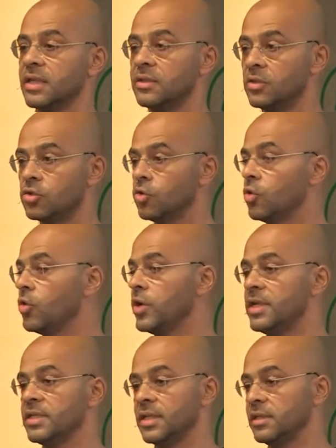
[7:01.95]
and
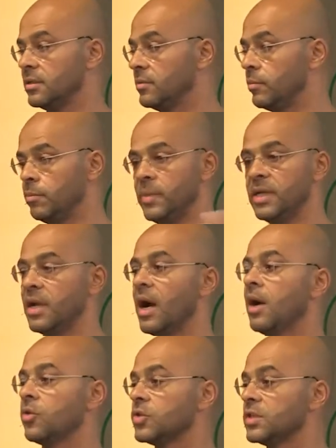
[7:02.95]
toys and big
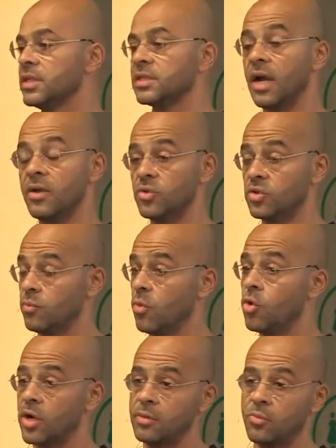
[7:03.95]
houses, I was
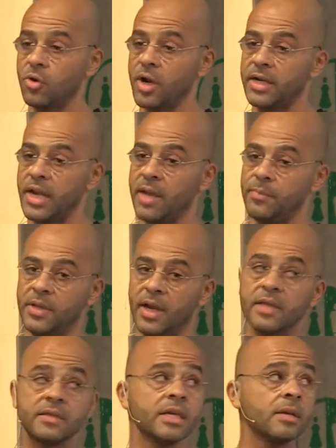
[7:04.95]
more and more unhappy.
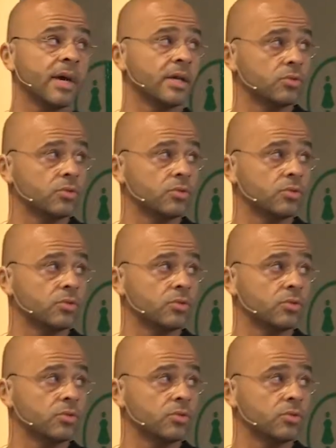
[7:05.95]
I think by